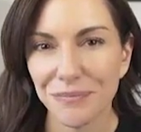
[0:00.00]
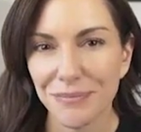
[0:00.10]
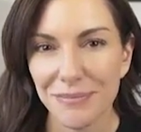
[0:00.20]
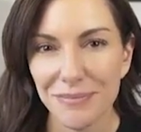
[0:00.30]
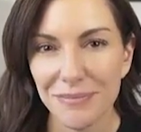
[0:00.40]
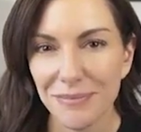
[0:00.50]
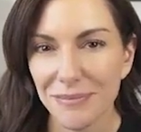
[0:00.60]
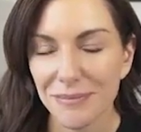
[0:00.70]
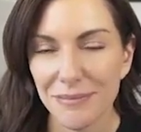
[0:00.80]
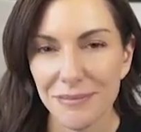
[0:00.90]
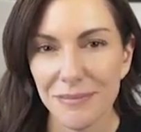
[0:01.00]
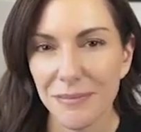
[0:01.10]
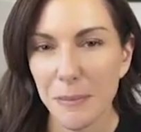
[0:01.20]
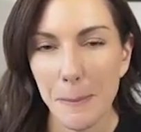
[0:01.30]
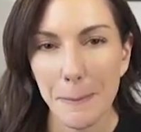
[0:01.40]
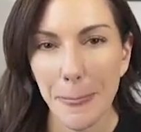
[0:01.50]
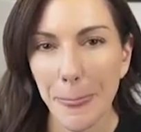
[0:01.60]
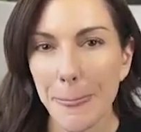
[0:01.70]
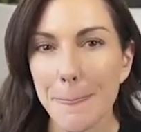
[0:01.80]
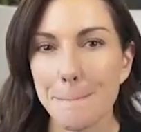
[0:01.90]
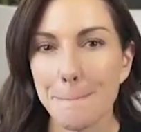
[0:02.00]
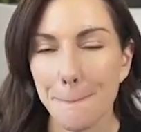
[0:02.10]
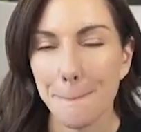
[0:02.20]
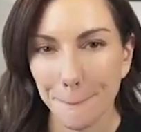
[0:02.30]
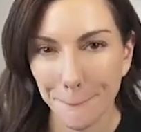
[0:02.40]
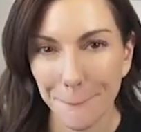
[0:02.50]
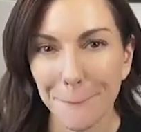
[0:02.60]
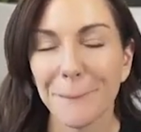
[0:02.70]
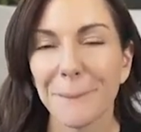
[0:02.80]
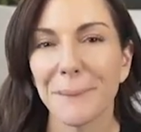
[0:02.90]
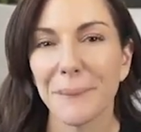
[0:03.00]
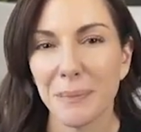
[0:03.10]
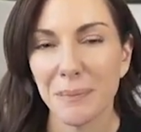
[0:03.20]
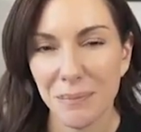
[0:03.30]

(not speaking)